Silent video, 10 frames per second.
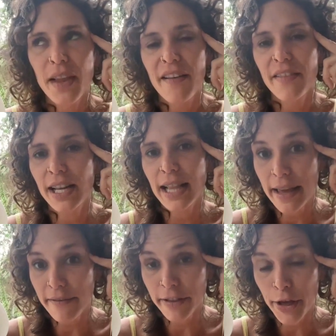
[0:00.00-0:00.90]
a very
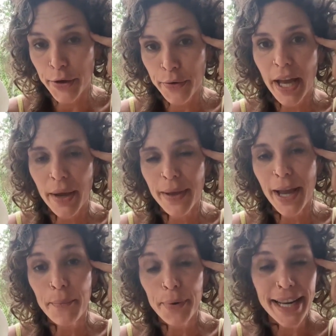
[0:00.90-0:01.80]
light flow, and we
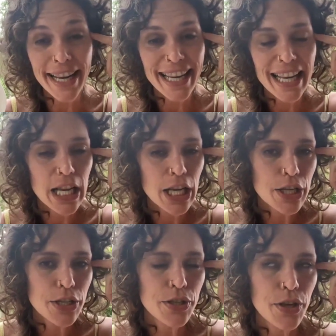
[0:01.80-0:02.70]
got pregnant.
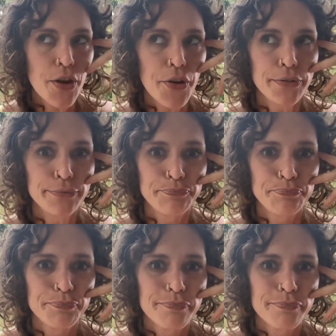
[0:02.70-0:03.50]
So